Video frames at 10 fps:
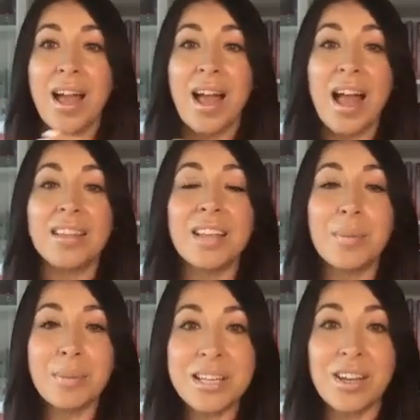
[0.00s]
And let
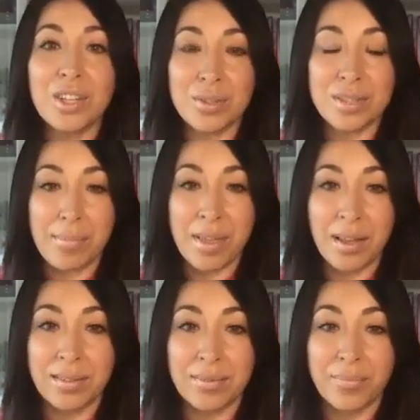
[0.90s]
me tell you
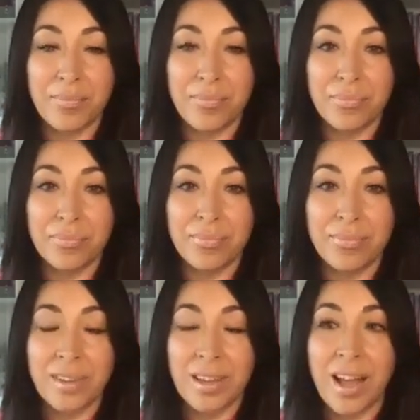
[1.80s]
something.
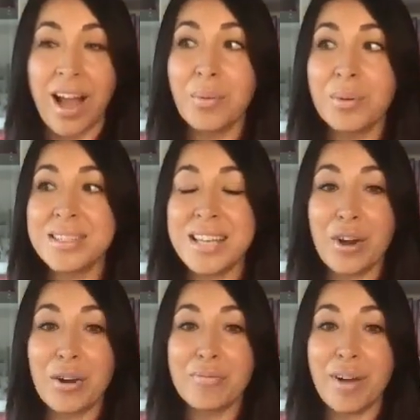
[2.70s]
I was
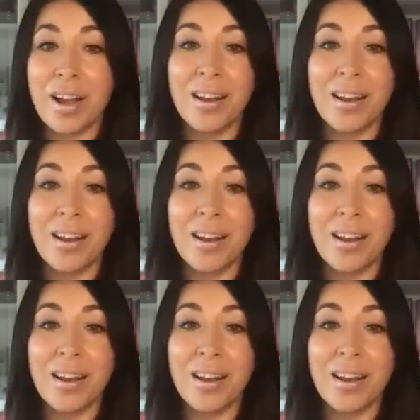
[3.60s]
terrified.